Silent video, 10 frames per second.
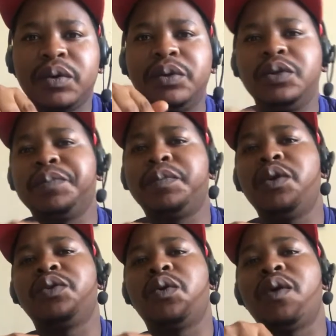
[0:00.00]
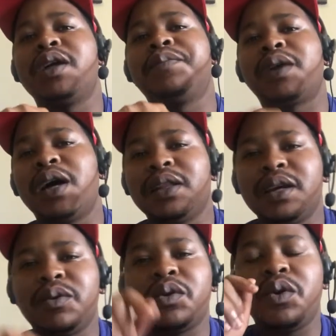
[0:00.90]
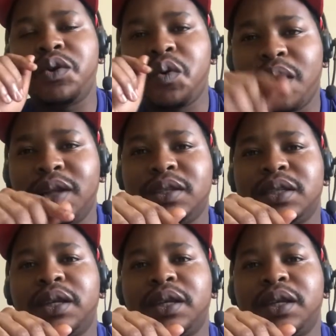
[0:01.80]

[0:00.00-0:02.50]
on your white brother or on your white